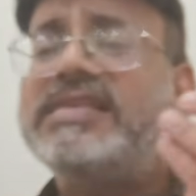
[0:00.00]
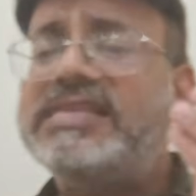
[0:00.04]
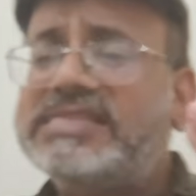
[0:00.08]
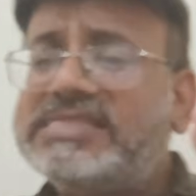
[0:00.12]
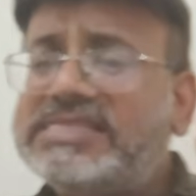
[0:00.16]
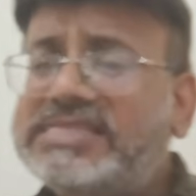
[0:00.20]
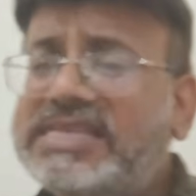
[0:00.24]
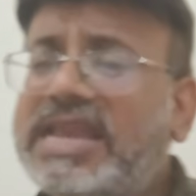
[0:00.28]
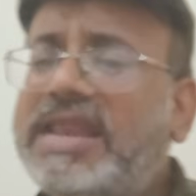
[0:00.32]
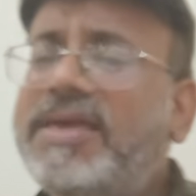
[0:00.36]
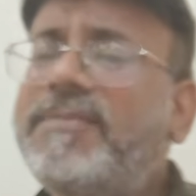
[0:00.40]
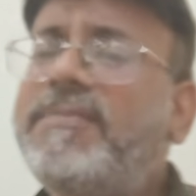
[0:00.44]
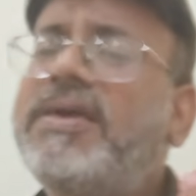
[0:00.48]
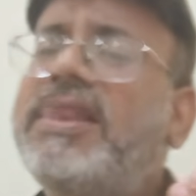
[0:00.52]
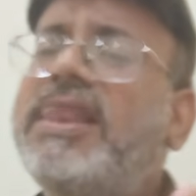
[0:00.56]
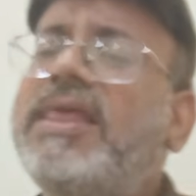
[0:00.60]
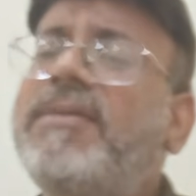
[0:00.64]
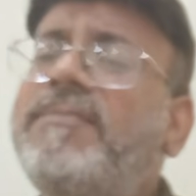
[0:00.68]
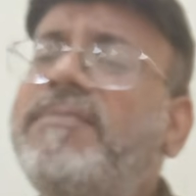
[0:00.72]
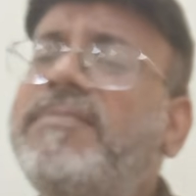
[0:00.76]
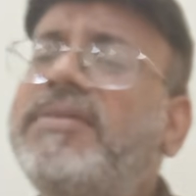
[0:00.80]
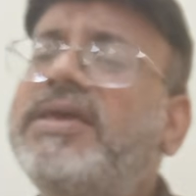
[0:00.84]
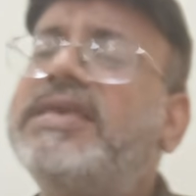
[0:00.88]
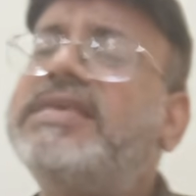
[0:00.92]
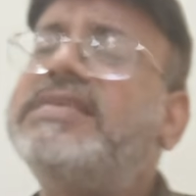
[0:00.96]

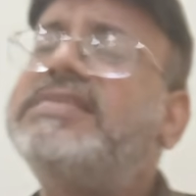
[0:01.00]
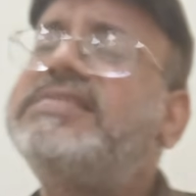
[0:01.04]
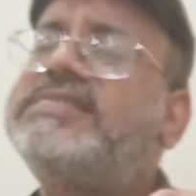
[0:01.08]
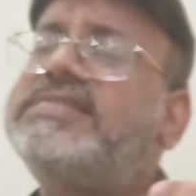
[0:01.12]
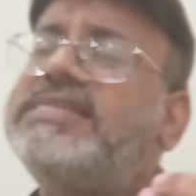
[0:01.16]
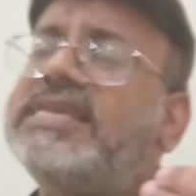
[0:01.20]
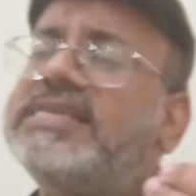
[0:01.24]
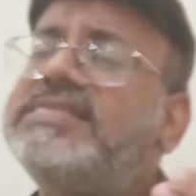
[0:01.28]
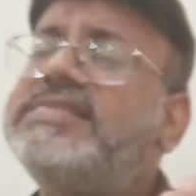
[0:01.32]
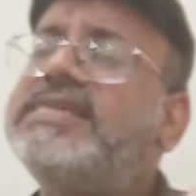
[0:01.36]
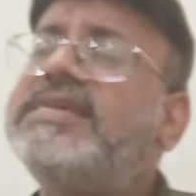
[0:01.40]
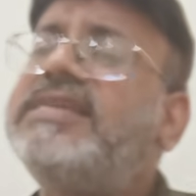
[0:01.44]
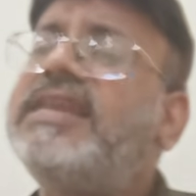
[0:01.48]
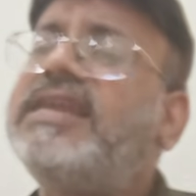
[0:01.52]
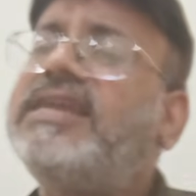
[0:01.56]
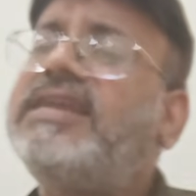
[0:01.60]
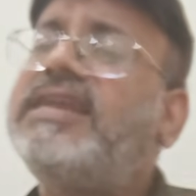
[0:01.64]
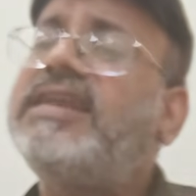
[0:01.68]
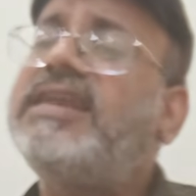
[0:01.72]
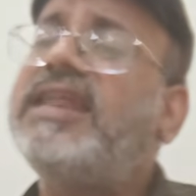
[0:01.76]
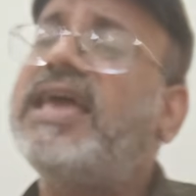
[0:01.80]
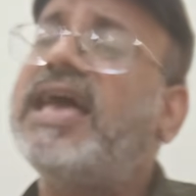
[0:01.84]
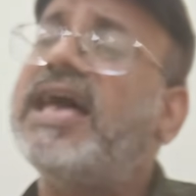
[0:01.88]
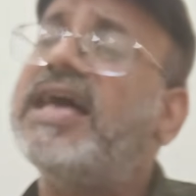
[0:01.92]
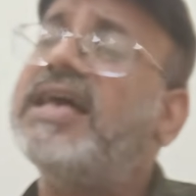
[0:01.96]
Cerebellum is
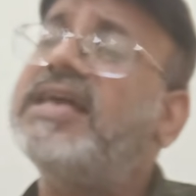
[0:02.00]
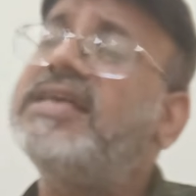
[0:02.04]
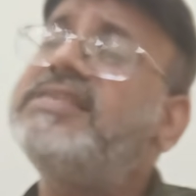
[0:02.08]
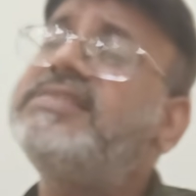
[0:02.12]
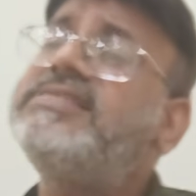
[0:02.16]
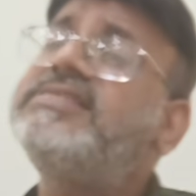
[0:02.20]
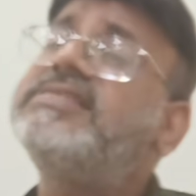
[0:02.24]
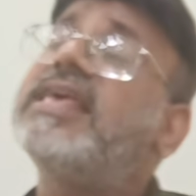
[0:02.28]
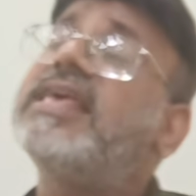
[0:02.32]
designated as